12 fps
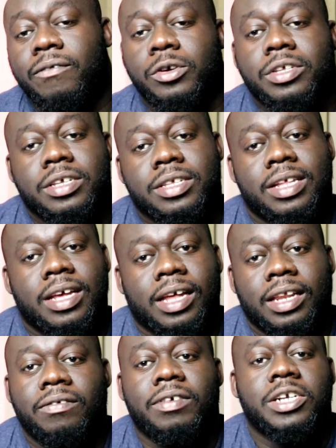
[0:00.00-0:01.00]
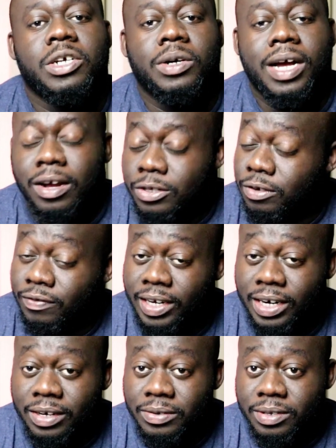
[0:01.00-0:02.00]
versus the individual how-to
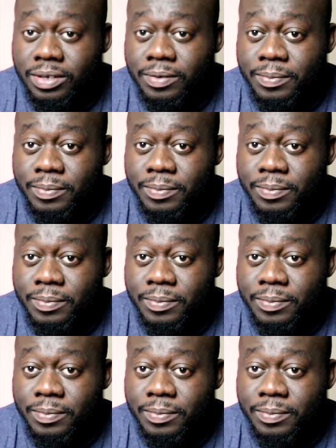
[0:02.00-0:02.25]
videos.